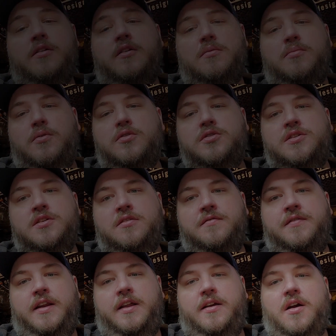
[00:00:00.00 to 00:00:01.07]
to the portion of the
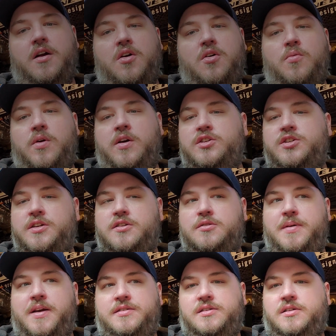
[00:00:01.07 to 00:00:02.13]
video which is
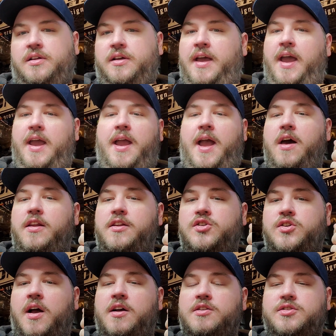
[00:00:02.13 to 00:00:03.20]
basically, hey, how did
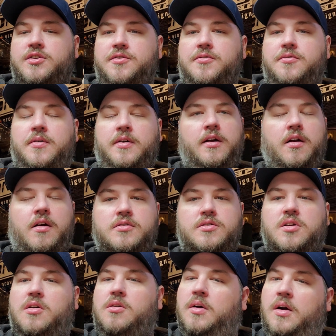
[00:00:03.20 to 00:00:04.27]
Josh do? And
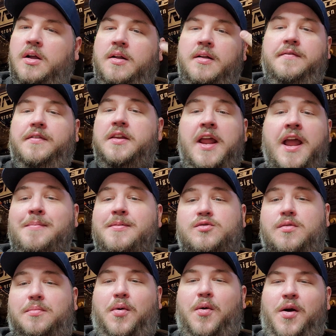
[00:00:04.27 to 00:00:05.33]
also the damage
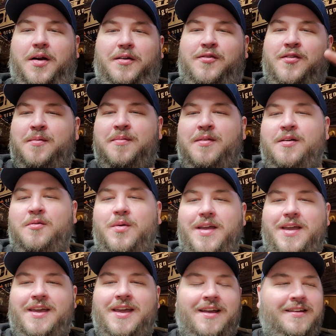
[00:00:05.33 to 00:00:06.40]
report from the
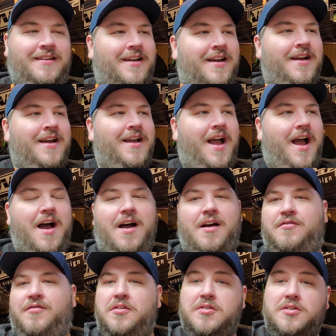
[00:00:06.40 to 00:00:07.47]
weekend.
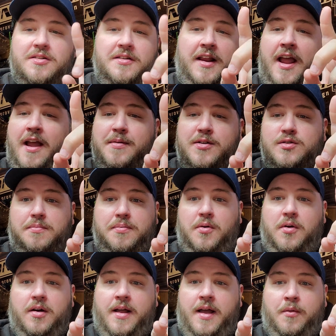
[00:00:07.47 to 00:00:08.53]
First damage
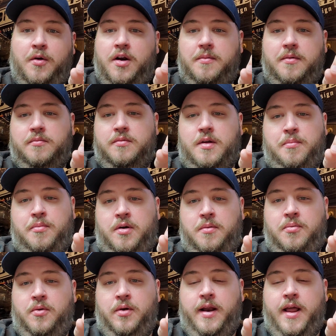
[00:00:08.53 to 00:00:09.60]
report I want to
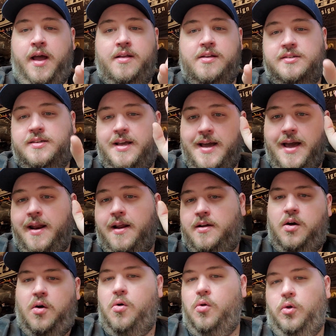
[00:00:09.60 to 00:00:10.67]
point out is I got a
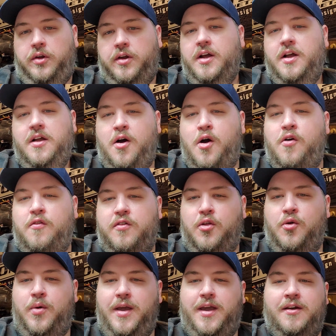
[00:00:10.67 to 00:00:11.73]
cold over the
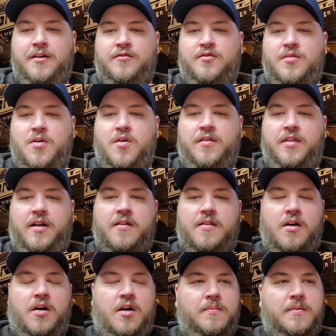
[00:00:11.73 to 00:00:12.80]
weekend from over there at
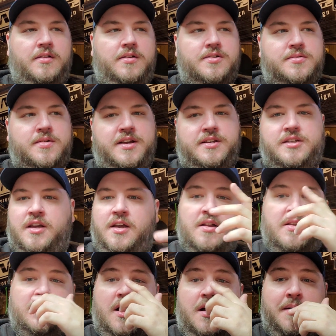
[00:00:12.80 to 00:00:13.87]
the Hall Brothers Racing. You
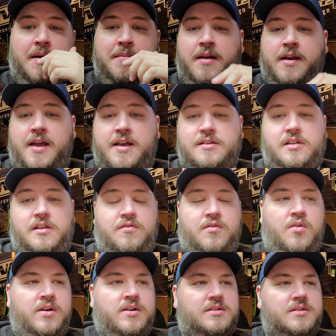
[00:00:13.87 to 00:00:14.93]
can tell by my nasally
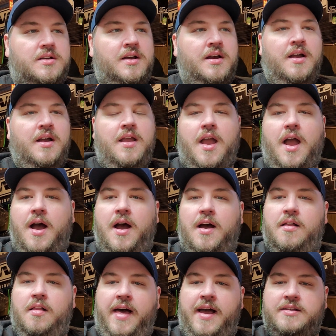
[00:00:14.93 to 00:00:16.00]
voice.
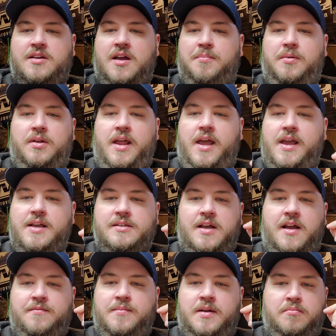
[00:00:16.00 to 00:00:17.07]
The last couple of days
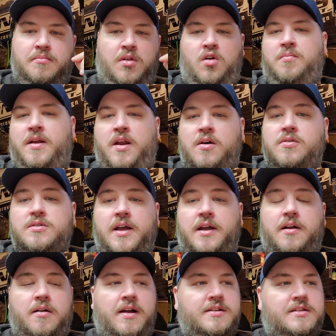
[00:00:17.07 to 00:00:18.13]
I've been blowing my nose
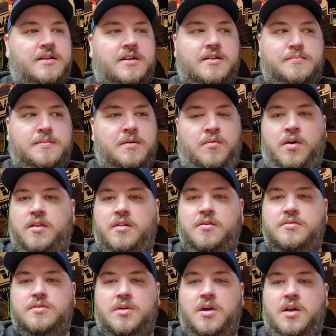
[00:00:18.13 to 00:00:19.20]
like crazy. It's been one of
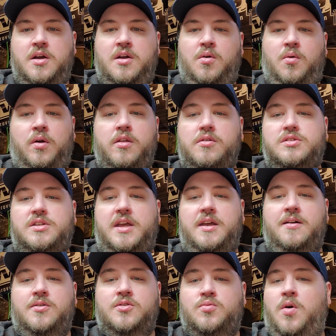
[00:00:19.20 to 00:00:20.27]
those
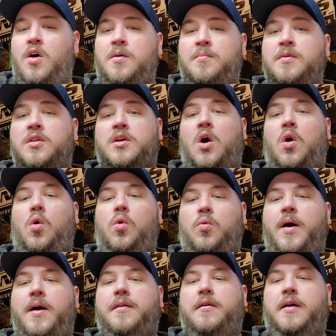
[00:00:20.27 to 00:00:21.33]
deals. Welcome to the cold
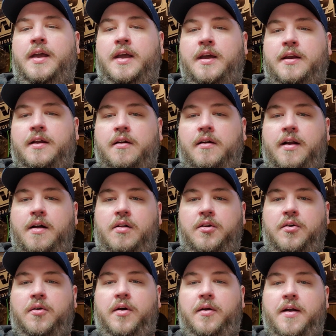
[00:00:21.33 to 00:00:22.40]
weather again here in
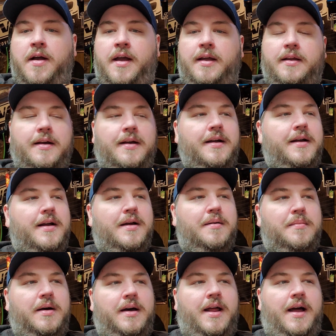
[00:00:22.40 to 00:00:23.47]
Illinois, right?
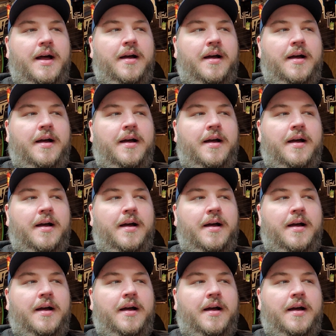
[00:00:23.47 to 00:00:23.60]
But